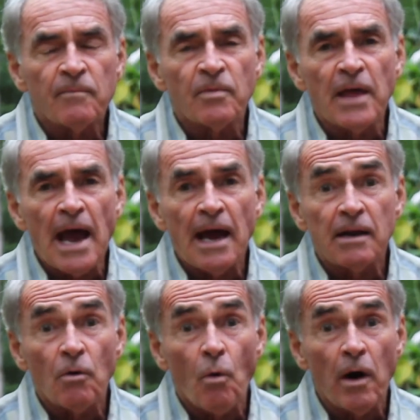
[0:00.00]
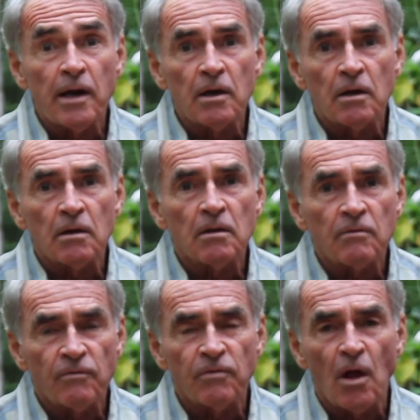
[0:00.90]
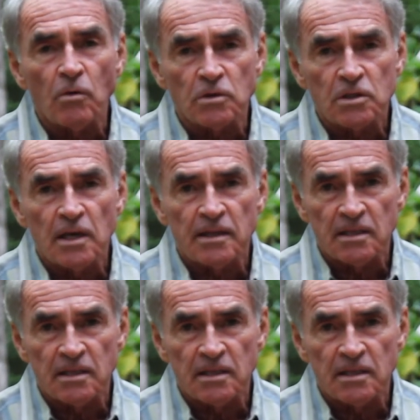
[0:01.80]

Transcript: that oil floats at the